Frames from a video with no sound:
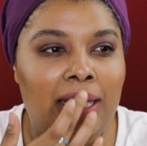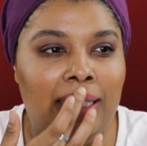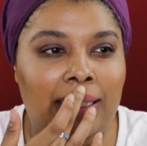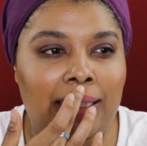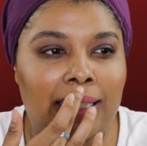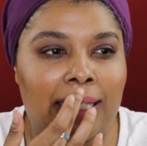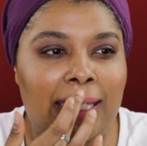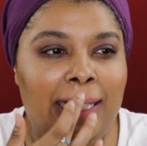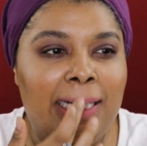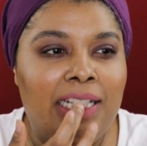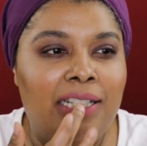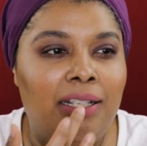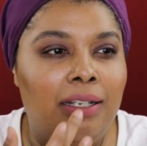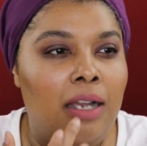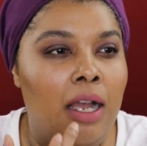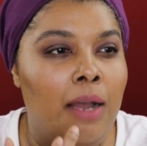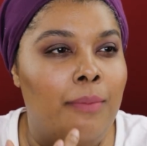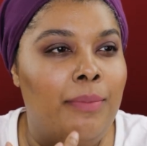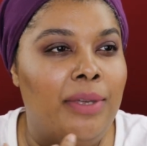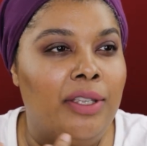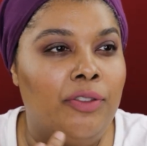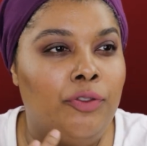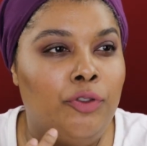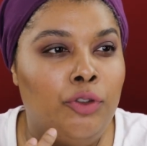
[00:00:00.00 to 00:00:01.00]
Lisa
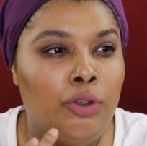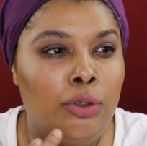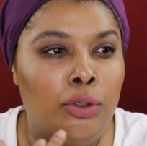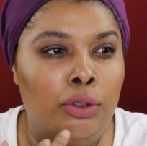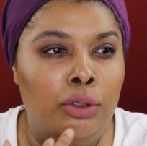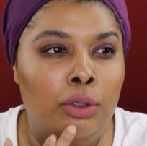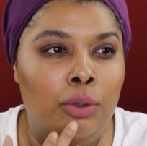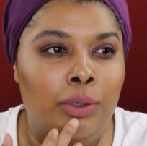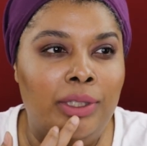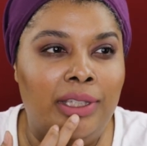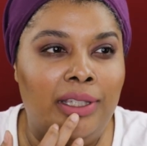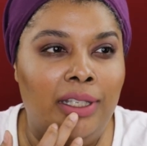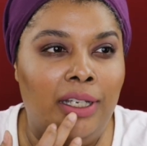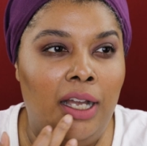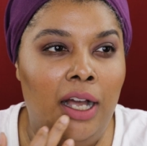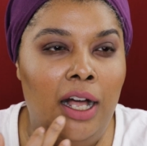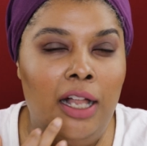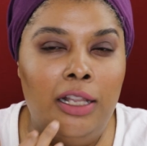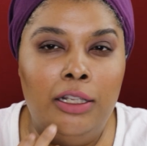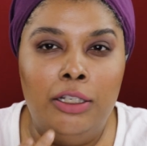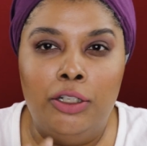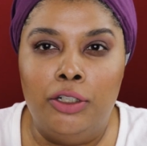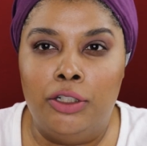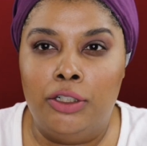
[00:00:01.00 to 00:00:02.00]
coming through with the
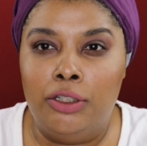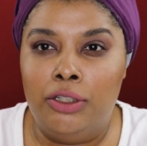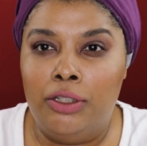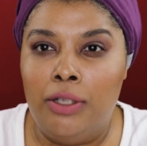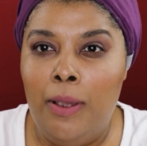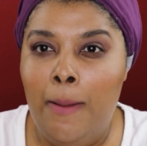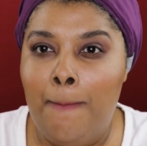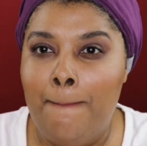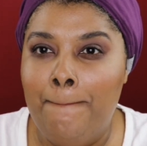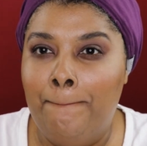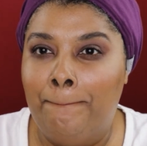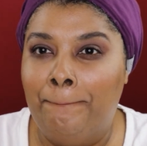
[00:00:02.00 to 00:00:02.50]
colors.